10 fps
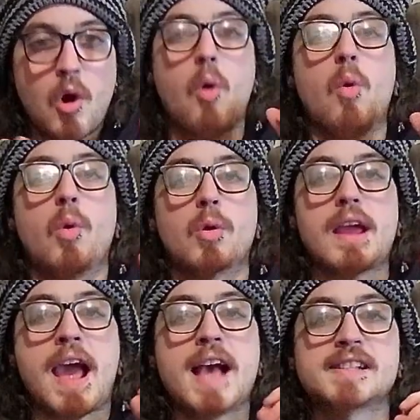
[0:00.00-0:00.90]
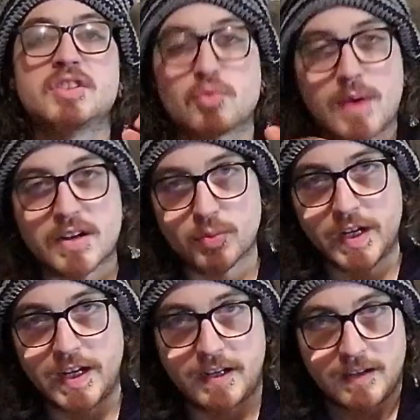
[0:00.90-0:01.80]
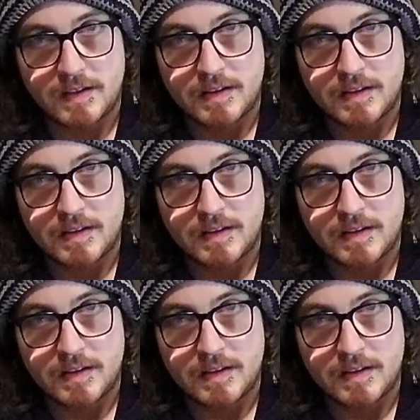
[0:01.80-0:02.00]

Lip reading: Or it has a direct read,